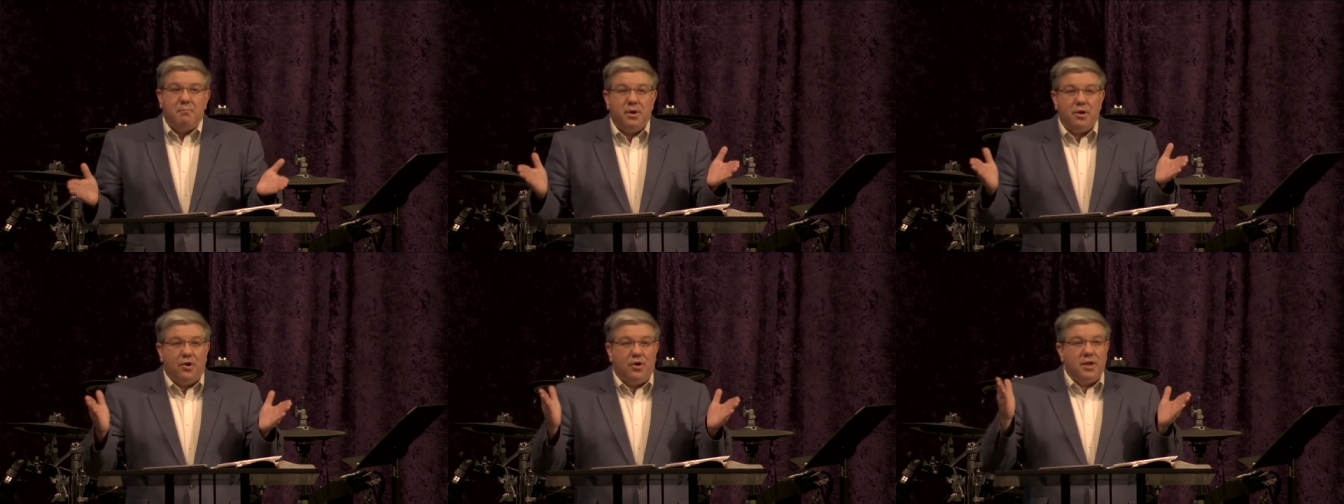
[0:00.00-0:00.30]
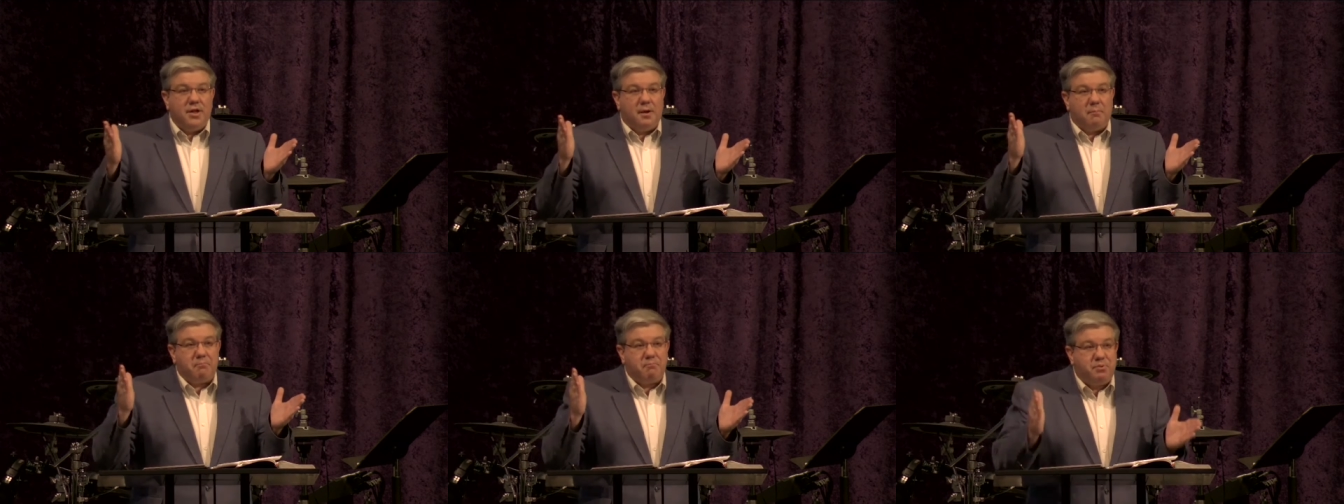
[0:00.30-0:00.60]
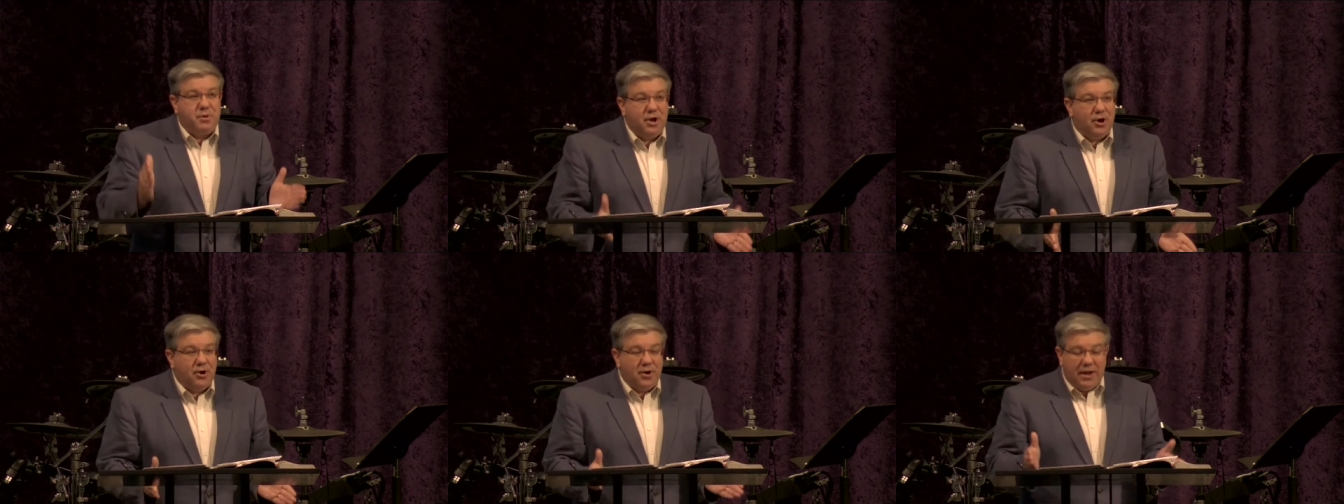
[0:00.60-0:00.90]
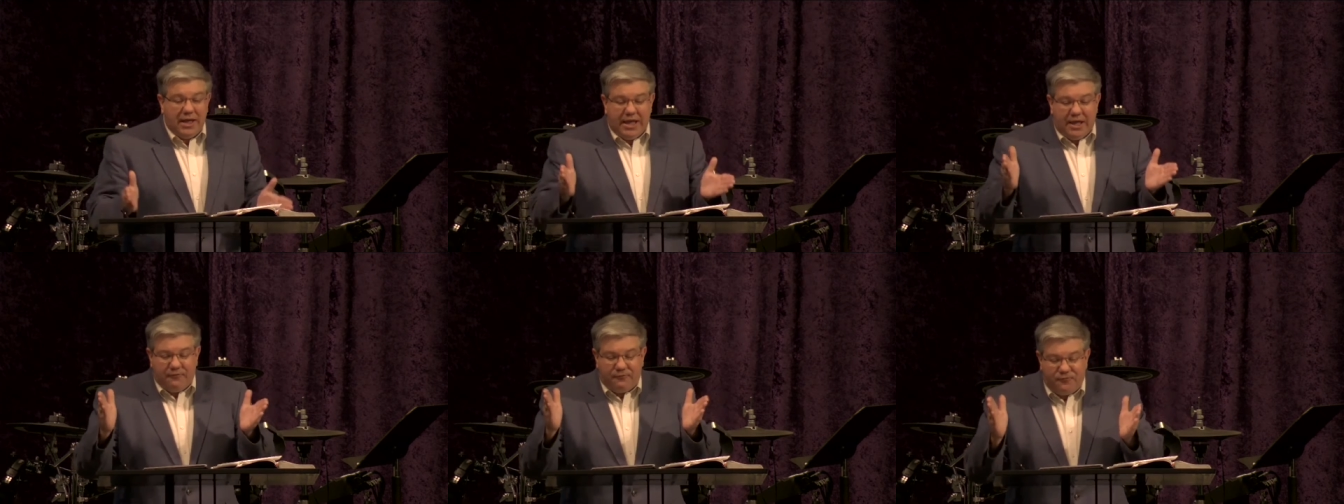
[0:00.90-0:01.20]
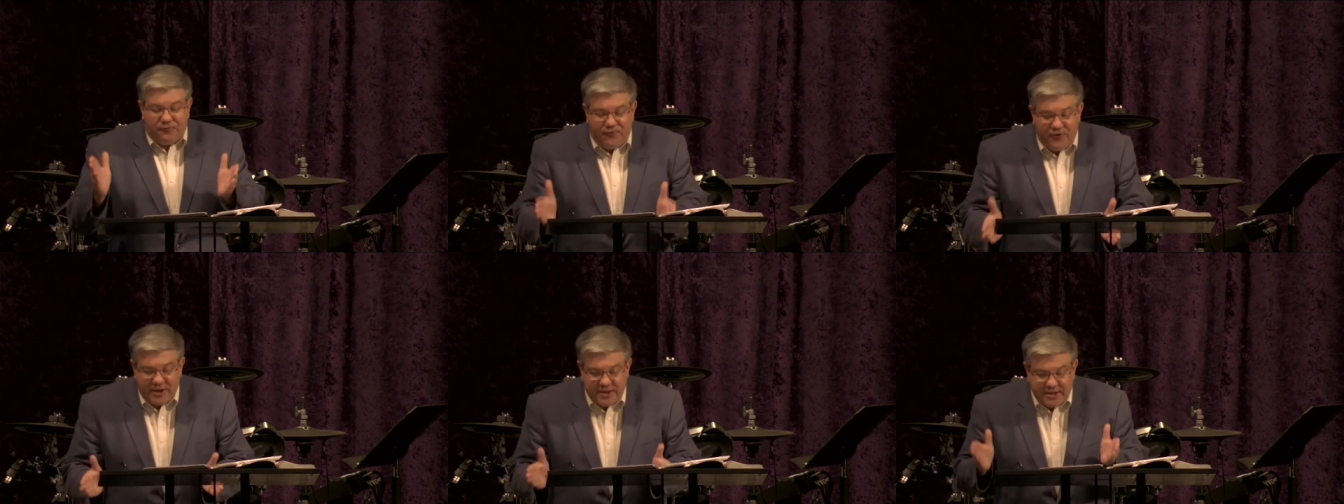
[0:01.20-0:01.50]
But on a purely
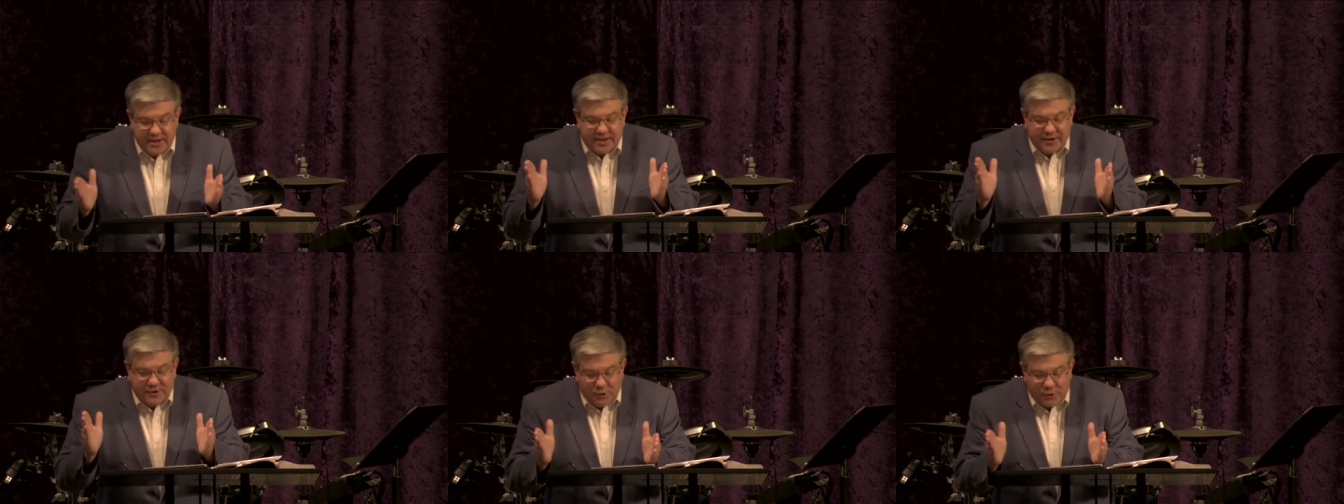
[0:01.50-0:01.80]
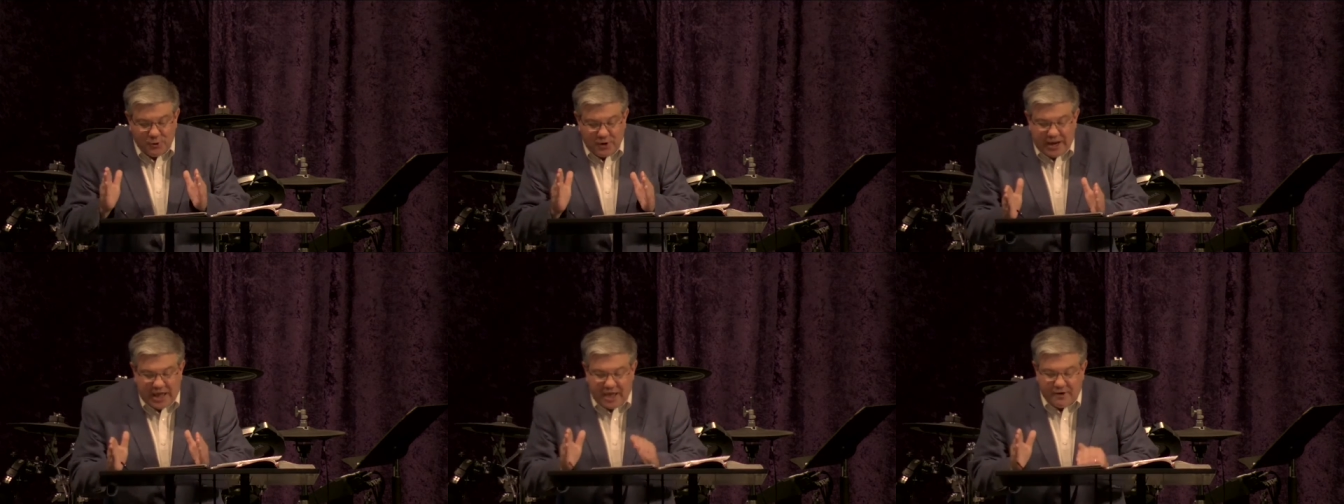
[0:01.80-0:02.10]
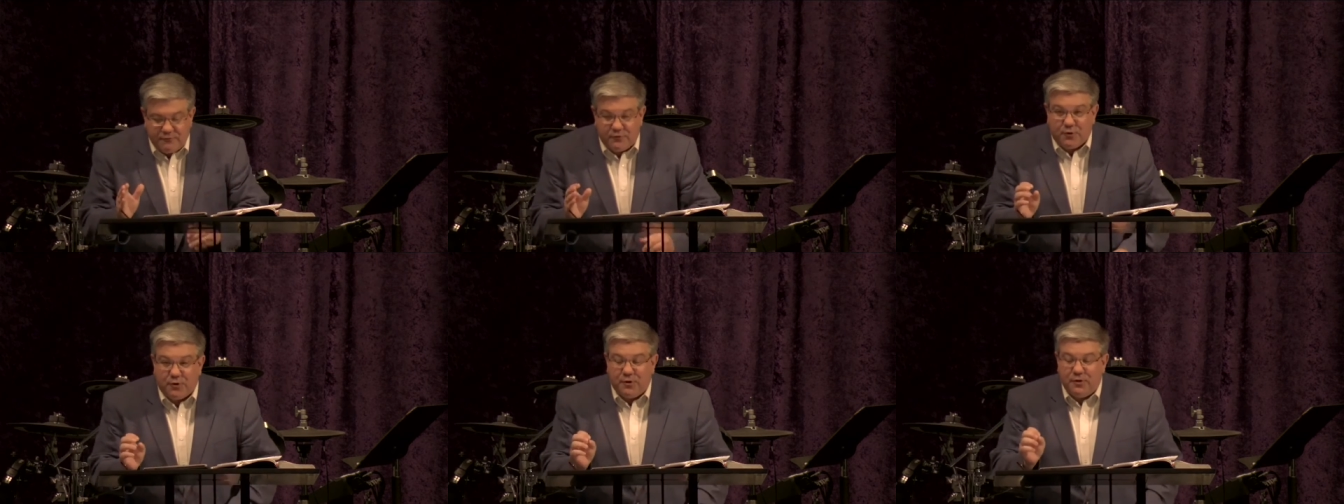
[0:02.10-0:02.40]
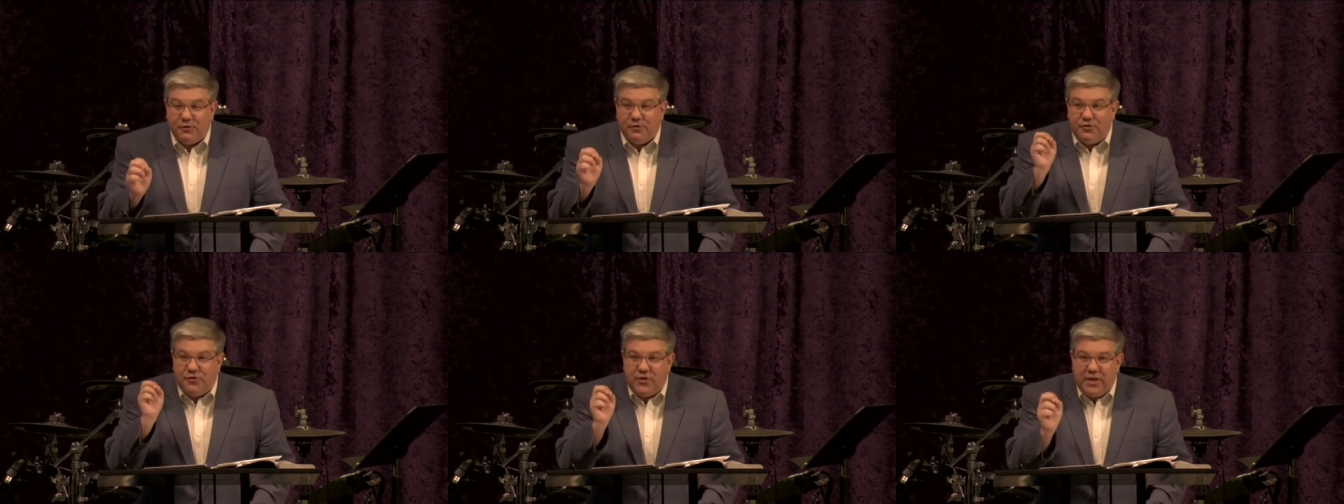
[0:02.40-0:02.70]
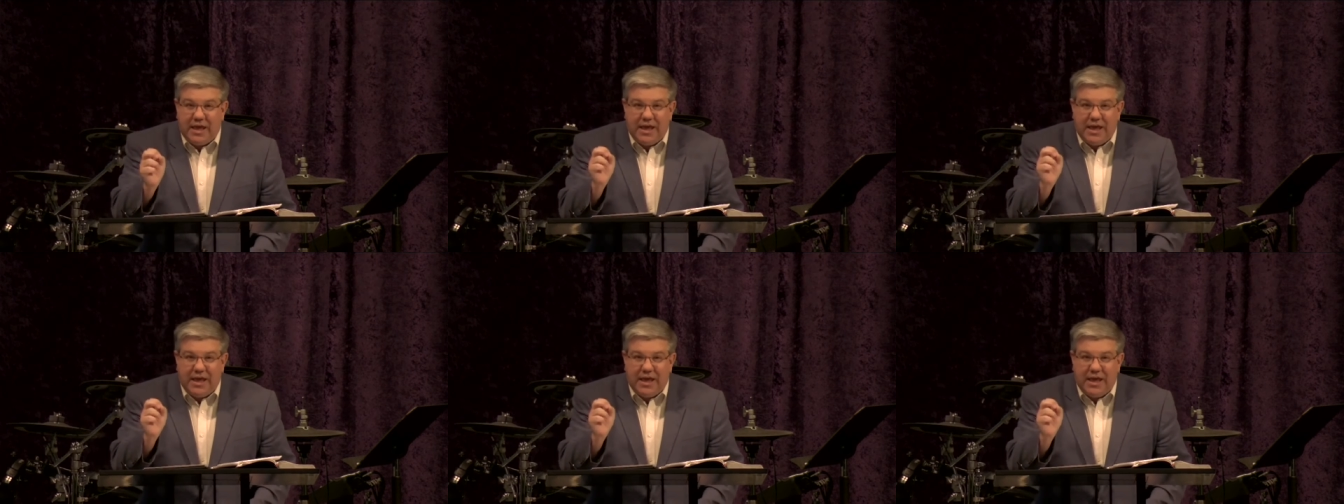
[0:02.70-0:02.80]
physical level,